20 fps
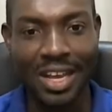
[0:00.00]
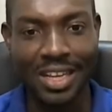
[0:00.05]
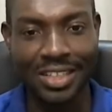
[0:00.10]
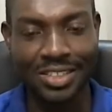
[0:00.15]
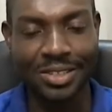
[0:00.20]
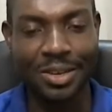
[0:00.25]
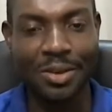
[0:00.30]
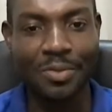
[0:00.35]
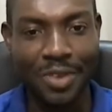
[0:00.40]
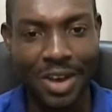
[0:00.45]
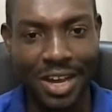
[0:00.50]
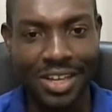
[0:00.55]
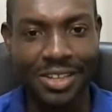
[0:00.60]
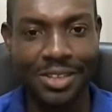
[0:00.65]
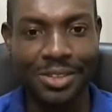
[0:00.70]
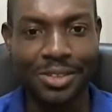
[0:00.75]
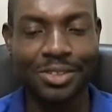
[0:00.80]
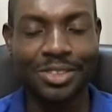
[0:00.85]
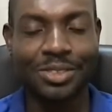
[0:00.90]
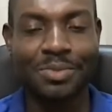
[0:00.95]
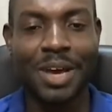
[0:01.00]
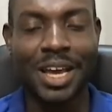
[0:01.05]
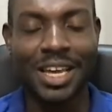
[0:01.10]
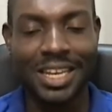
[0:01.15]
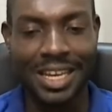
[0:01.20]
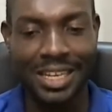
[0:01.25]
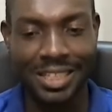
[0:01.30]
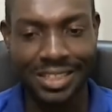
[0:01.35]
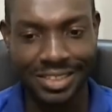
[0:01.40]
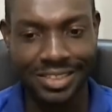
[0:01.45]
somewhat close by
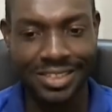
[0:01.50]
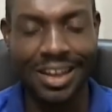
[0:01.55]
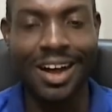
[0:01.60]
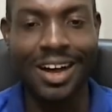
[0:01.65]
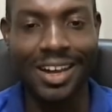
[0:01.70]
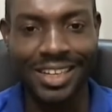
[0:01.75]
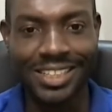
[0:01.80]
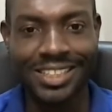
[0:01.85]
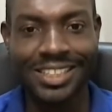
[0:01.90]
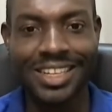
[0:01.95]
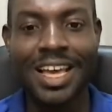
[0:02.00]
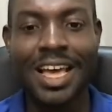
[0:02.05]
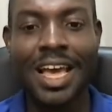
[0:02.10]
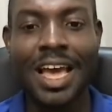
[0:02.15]
that saw it,